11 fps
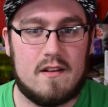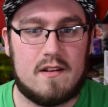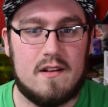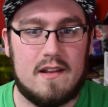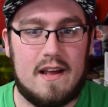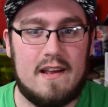
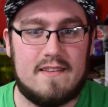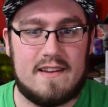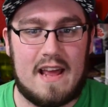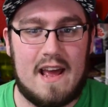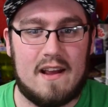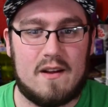Gallade's
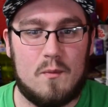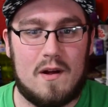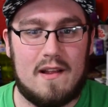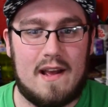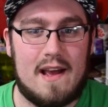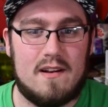attack while
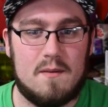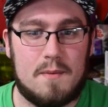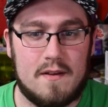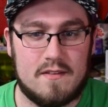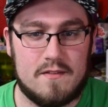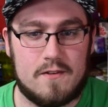I had to
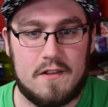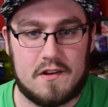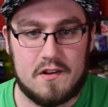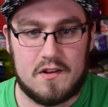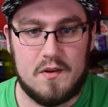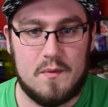puzzle for the
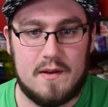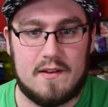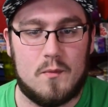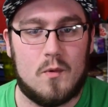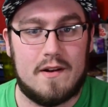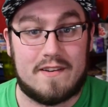Kukui to
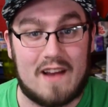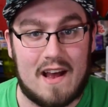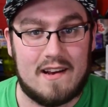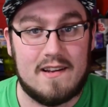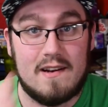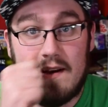one-shot
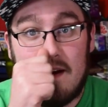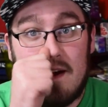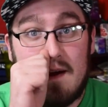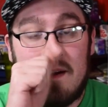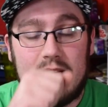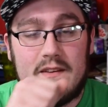it.
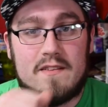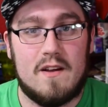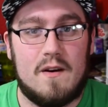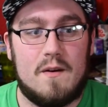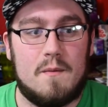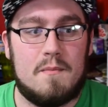
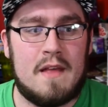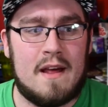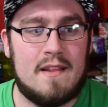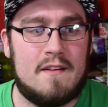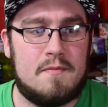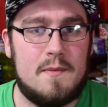So that
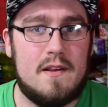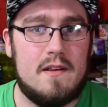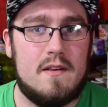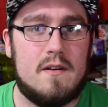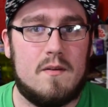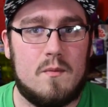left
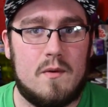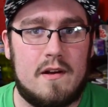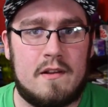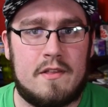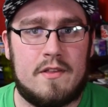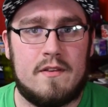me
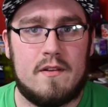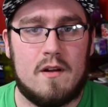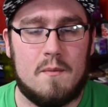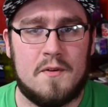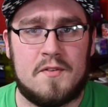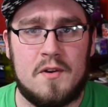with
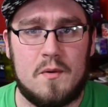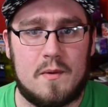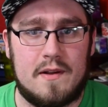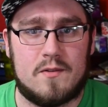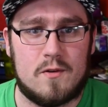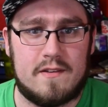almost no
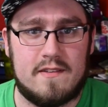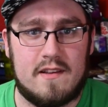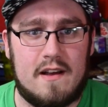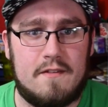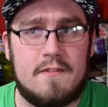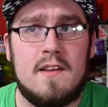resources
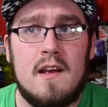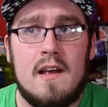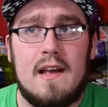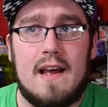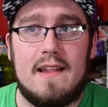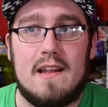left,
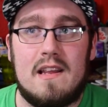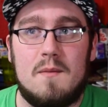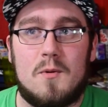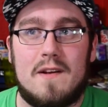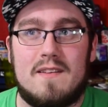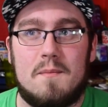and then he
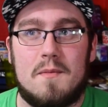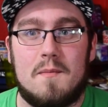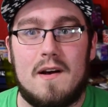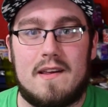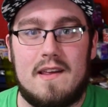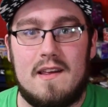brings up the
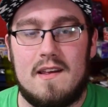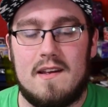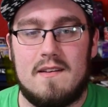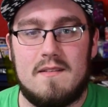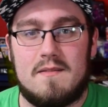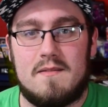monkey
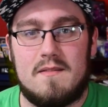and